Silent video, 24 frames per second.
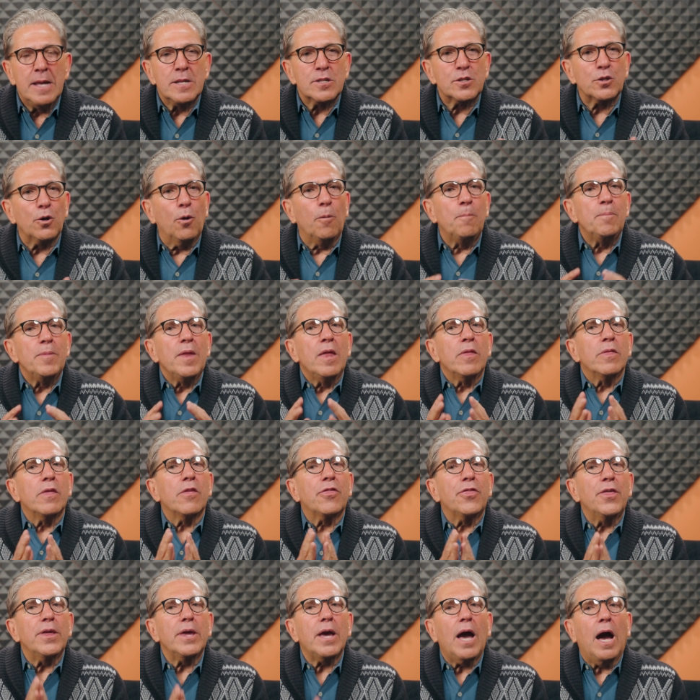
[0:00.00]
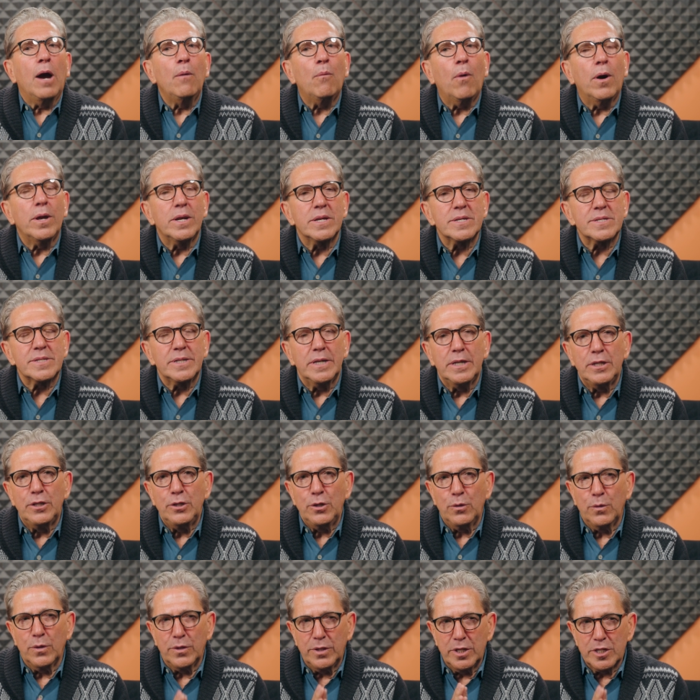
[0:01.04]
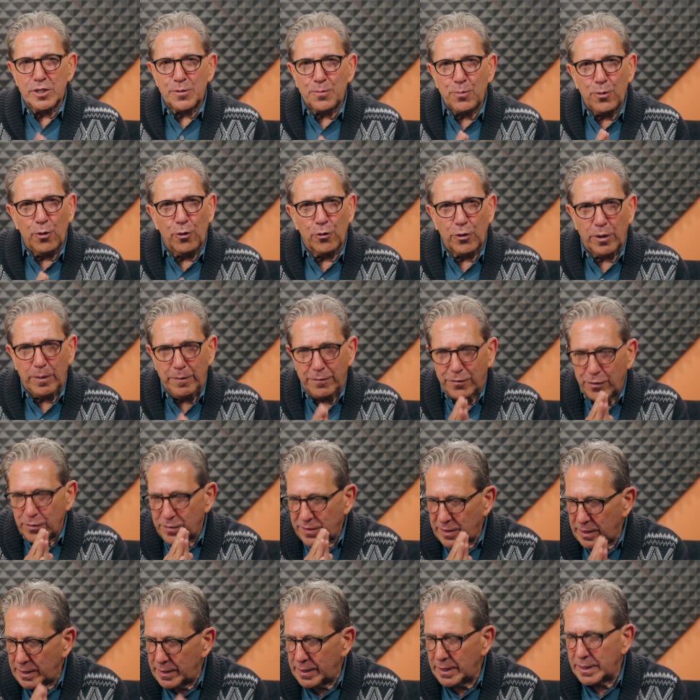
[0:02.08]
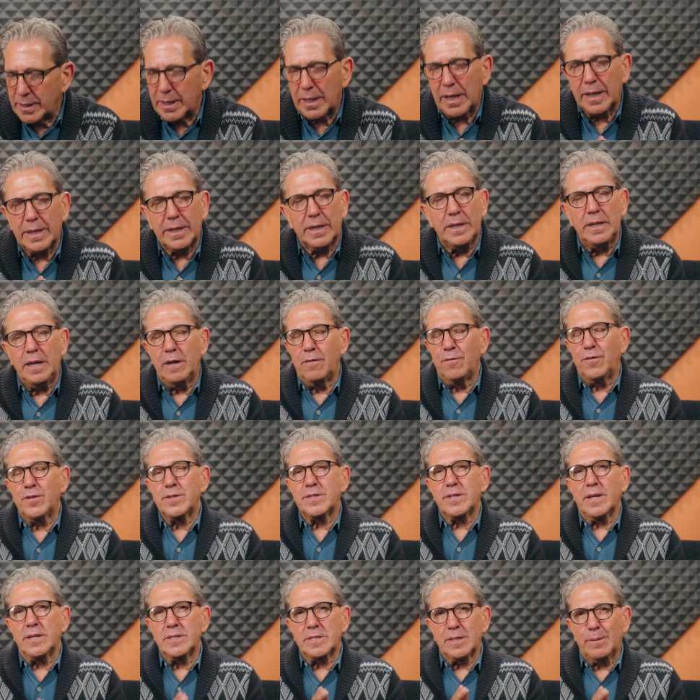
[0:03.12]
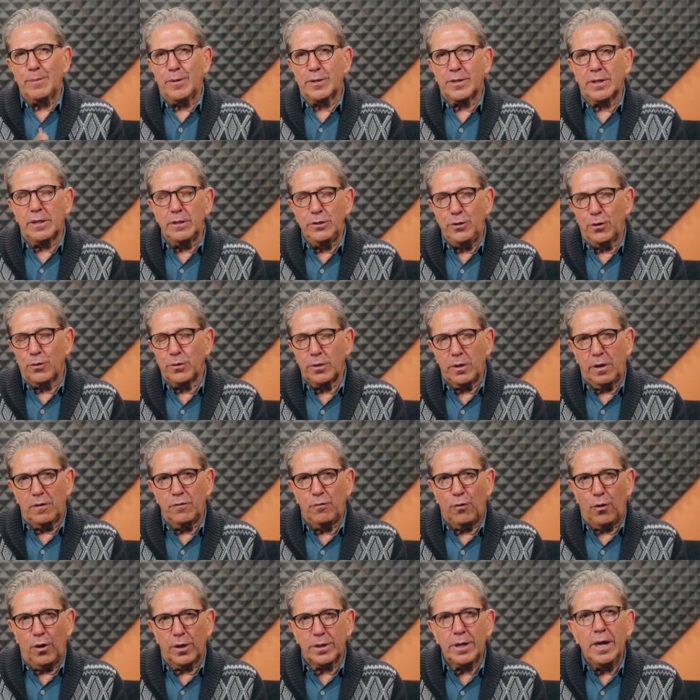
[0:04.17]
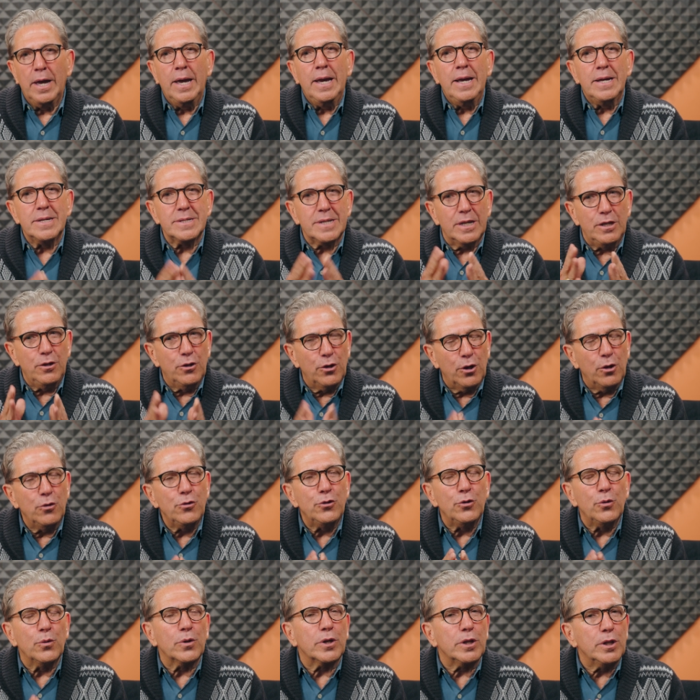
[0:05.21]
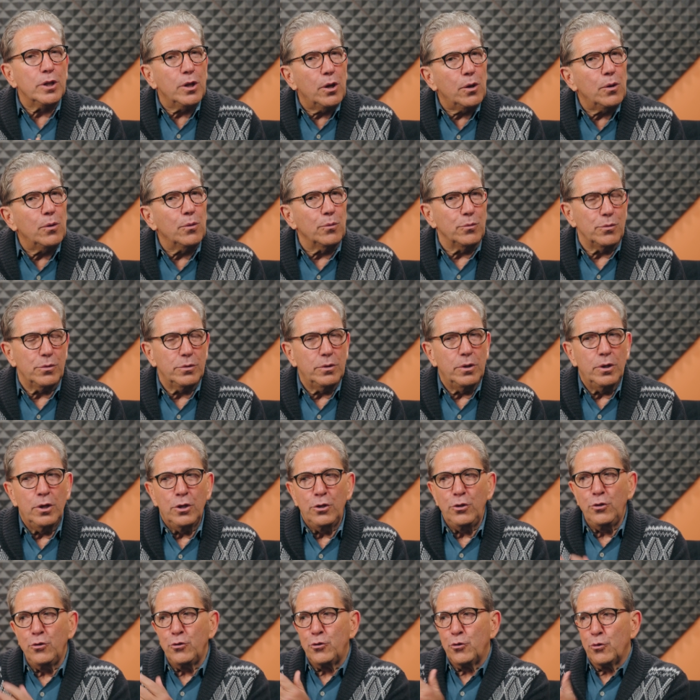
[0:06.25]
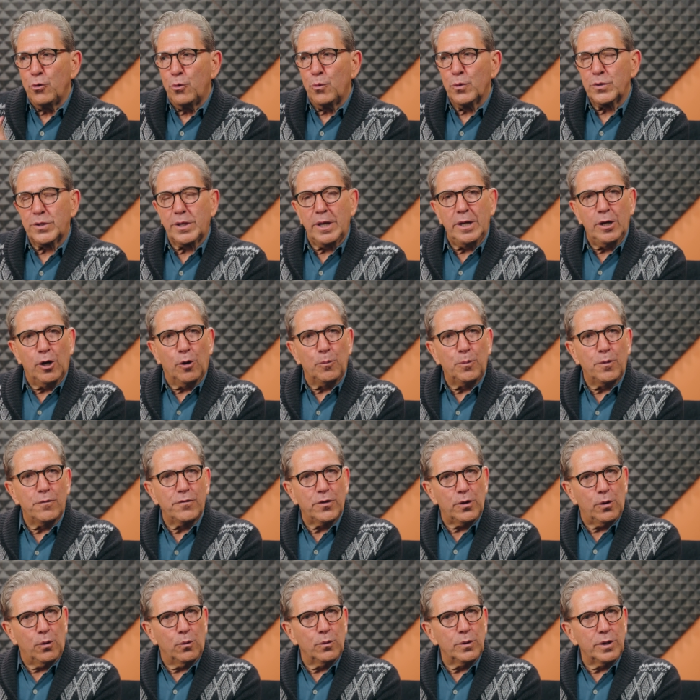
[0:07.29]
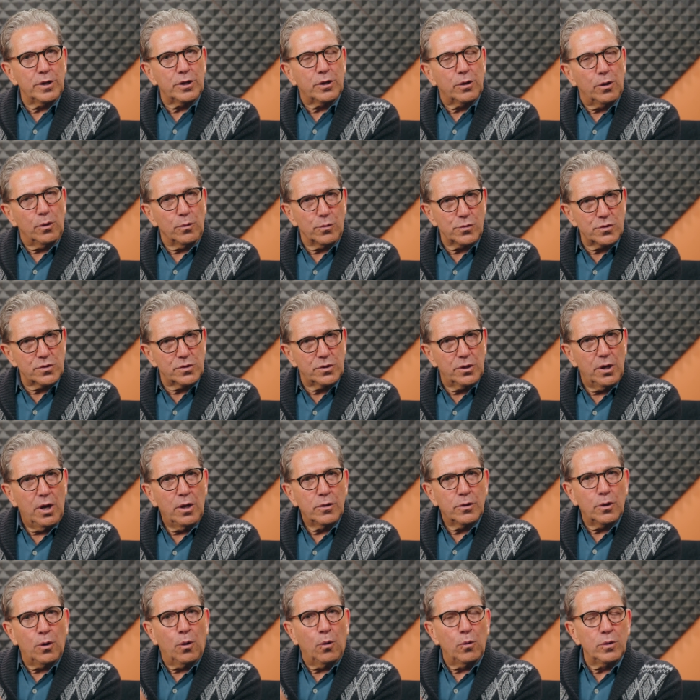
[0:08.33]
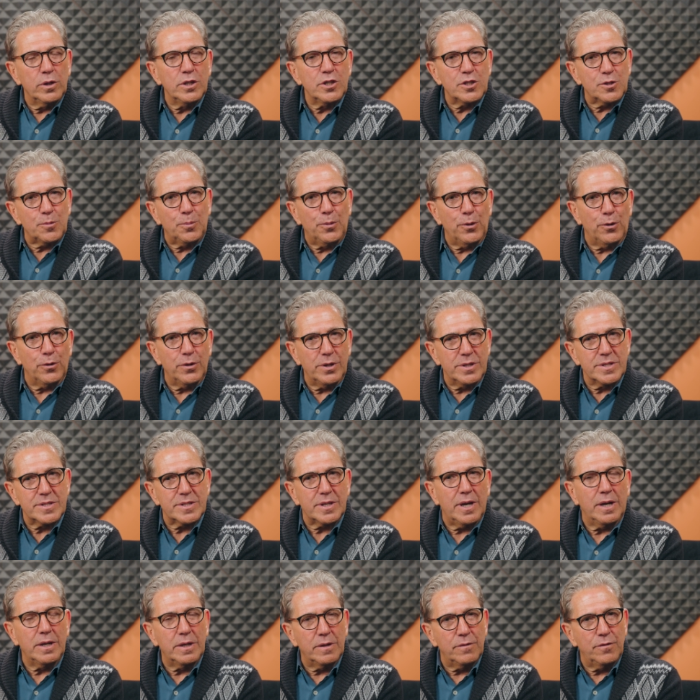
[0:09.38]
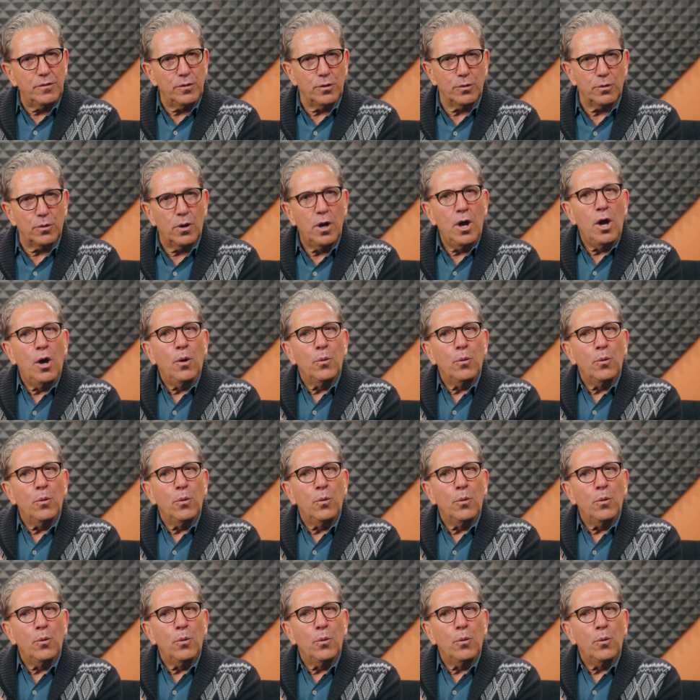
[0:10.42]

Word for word: So, the thing I want to say to you in this program, if there's anything that I can emphasize about the, your love walk, is that you don't do it alone. You do it with the help of the Holy Ghost. The Holy Spirit inside of you